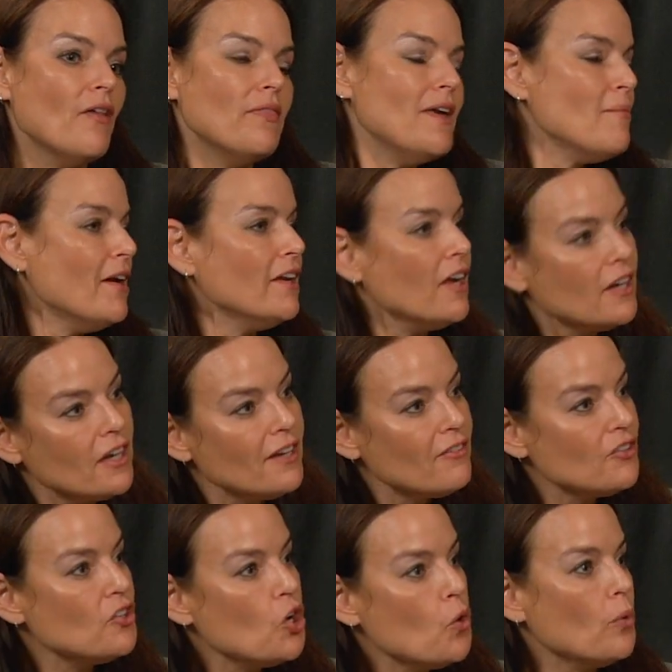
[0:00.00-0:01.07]
they might not
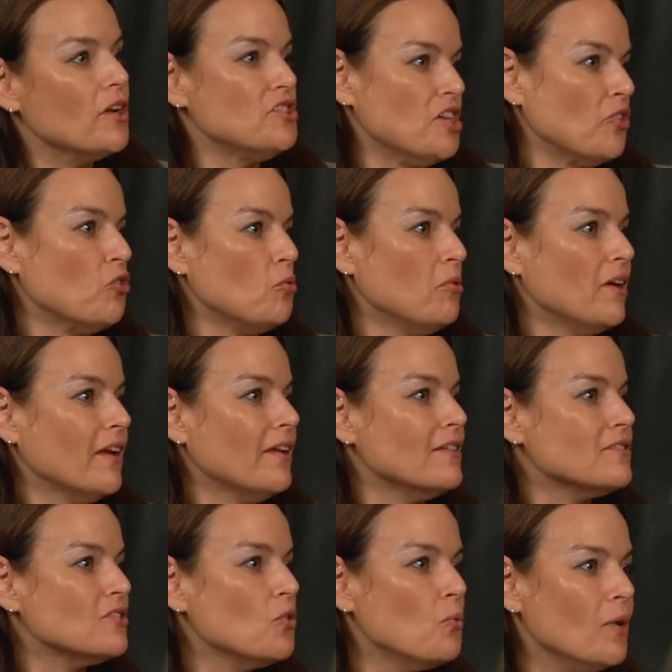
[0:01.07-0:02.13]
even know what a general plan
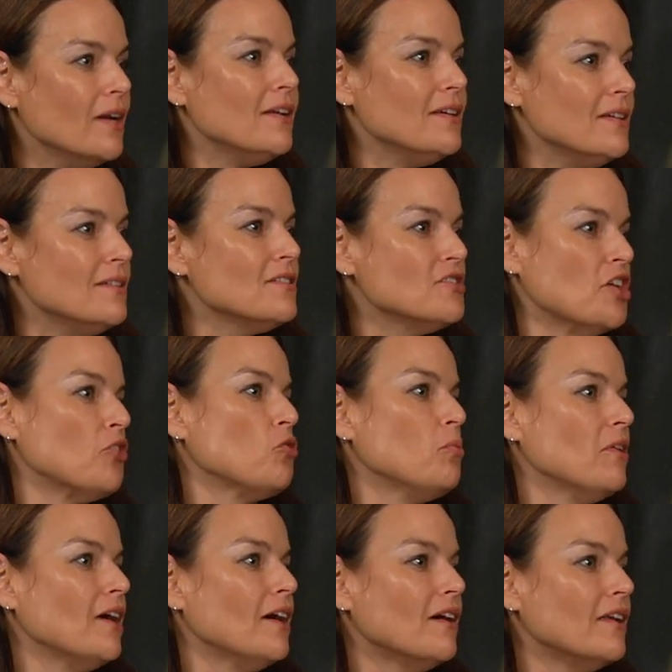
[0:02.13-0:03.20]
is. So what is a general
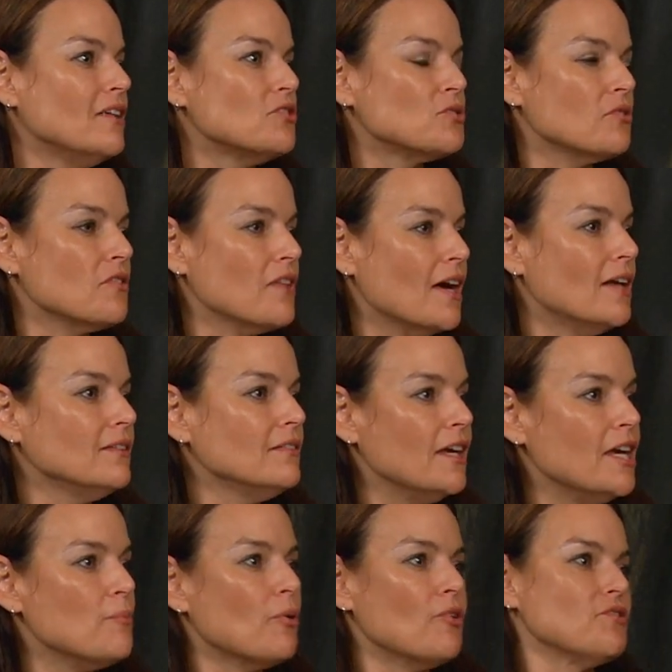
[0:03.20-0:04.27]
plan in sort of that
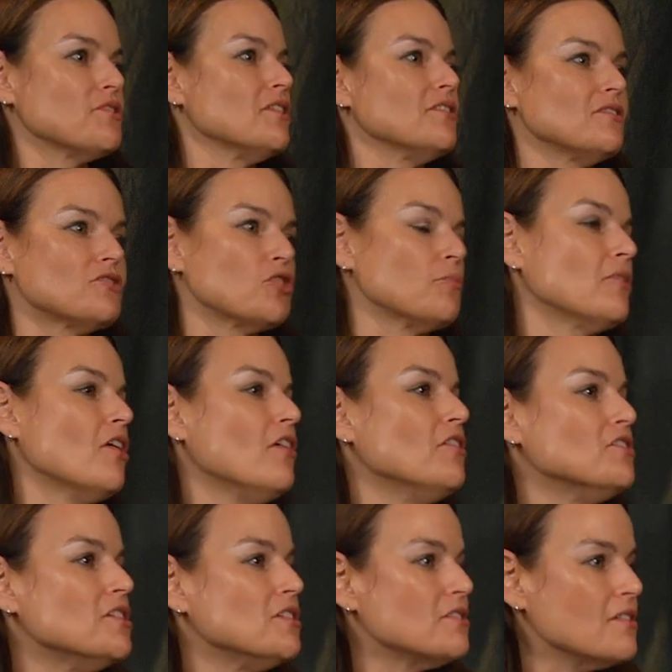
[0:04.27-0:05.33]
layperson's
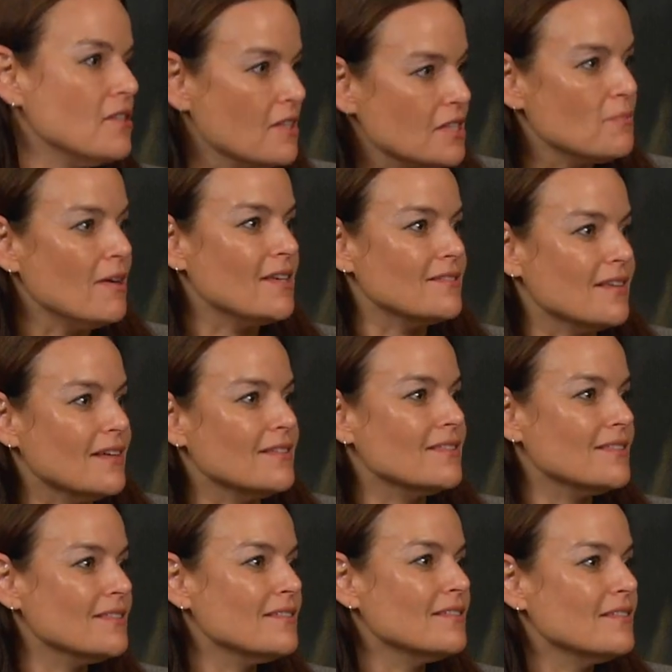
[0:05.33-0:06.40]
terminology so that this makes sense?